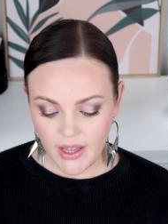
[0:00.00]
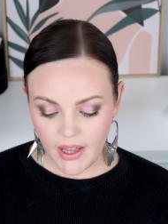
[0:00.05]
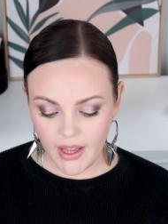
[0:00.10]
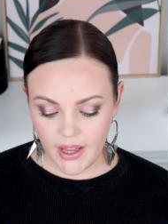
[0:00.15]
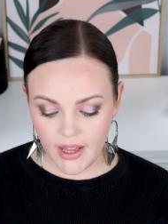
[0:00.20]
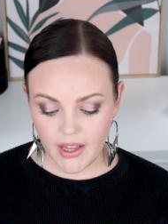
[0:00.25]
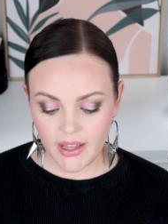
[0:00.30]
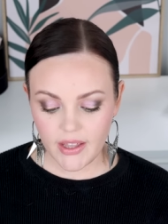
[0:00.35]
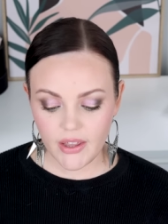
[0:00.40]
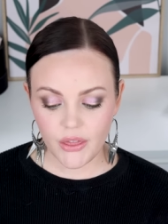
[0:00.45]

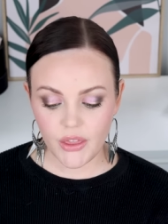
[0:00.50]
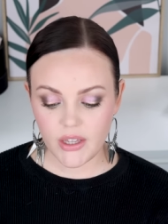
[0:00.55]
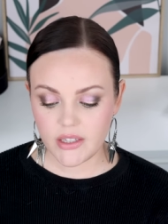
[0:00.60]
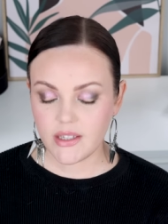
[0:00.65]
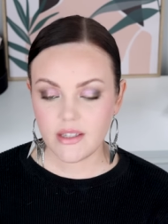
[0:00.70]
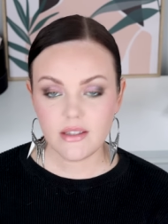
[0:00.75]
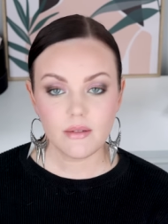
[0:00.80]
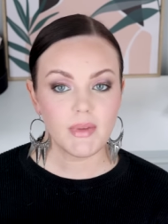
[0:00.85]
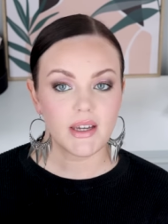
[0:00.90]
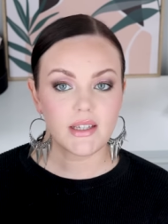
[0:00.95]
Uh,
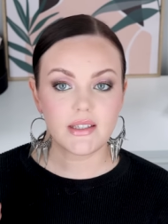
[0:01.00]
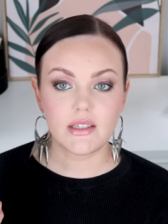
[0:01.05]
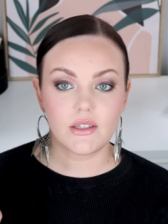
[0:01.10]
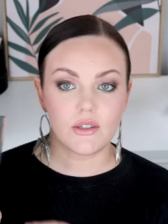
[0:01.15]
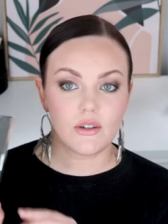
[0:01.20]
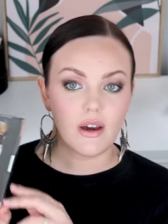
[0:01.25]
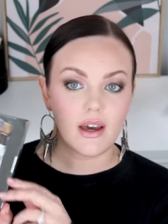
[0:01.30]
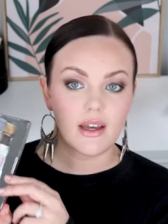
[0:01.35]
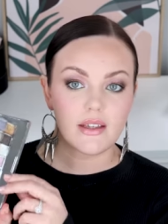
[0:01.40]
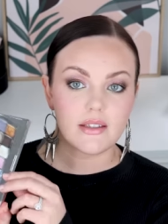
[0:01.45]
this is amazing,
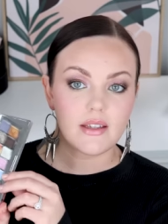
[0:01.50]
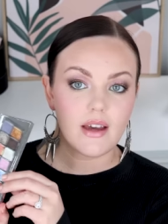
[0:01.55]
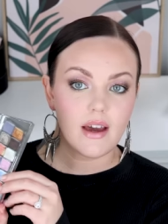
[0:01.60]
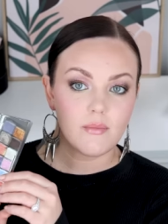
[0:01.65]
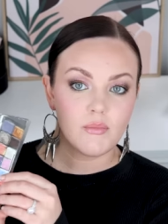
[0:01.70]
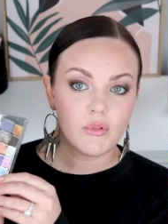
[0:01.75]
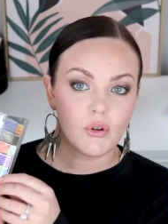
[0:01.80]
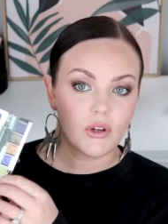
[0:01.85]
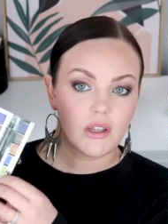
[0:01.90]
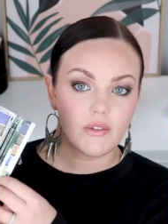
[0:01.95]
you guys.
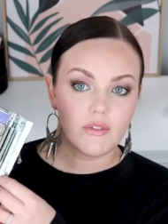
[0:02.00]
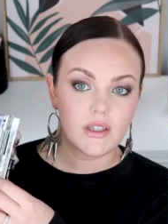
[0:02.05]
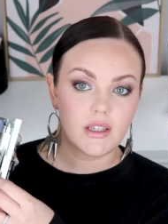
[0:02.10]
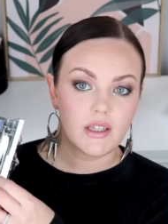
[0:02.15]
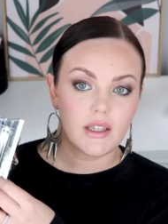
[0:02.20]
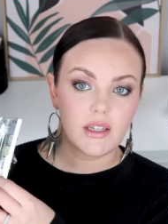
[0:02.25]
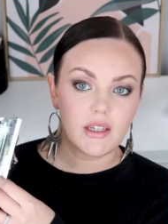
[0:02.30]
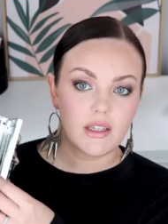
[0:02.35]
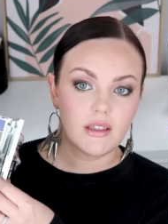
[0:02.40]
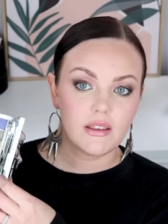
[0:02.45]
I'm not even
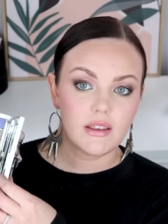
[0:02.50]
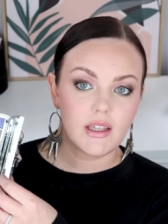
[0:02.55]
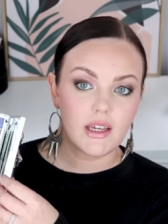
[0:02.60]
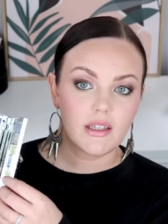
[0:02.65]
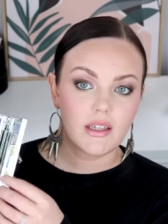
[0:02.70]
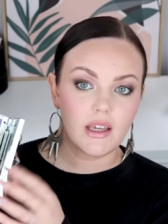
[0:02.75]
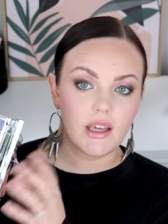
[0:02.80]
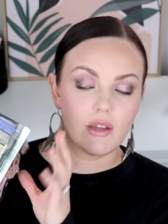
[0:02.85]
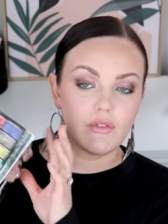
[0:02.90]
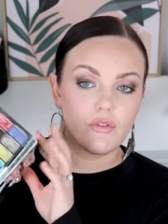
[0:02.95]
kidding.
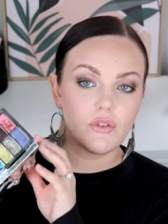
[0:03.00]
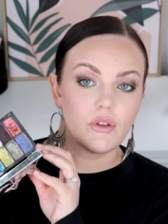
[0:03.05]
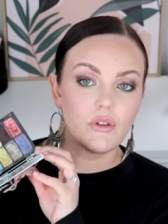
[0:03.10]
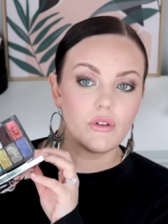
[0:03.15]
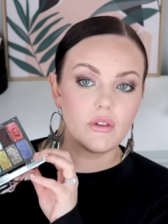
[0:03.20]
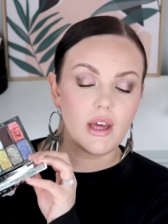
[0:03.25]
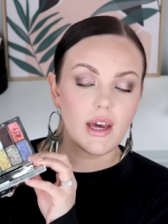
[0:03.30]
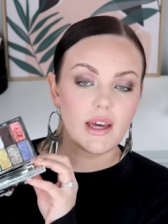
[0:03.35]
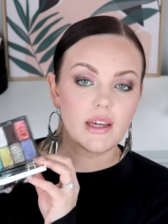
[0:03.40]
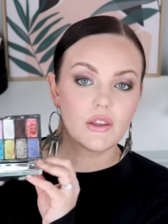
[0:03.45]
Like if
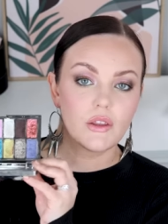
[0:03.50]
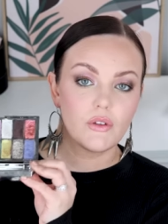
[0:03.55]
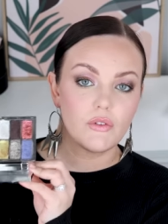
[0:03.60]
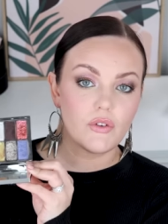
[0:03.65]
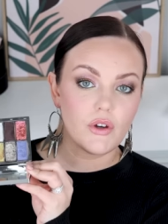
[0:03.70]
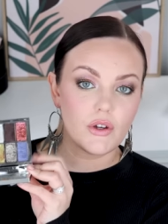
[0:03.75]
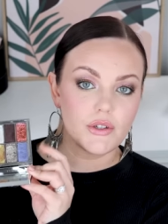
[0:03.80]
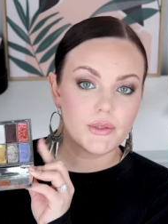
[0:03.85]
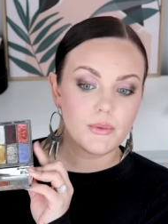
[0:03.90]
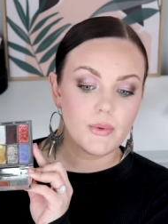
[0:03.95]
you like the
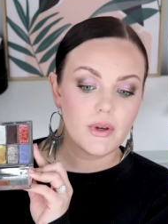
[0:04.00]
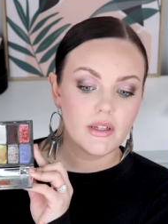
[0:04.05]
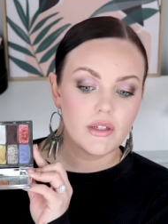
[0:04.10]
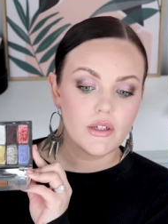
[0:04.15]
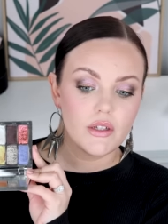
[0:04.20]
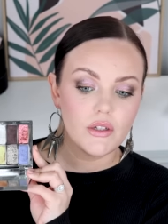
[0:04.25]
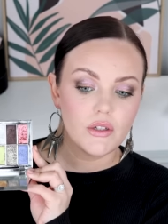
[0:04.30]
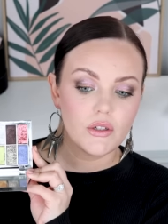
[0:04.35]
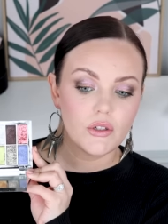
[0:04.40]
first one,